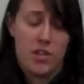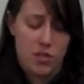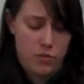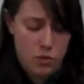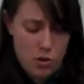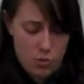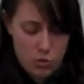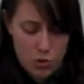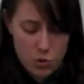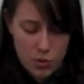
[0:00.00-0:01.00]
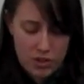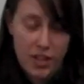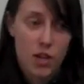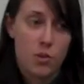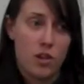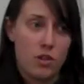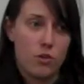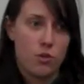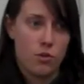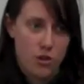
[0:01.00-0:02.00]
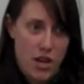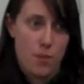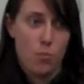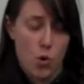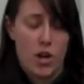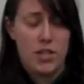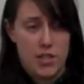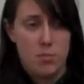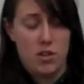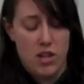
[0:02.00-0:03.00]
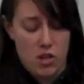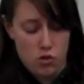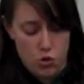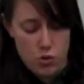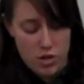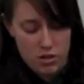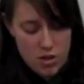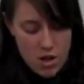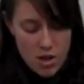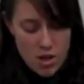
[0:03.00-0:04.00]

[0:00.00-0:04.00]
because if you go too quickly, you could create more instability in the joint.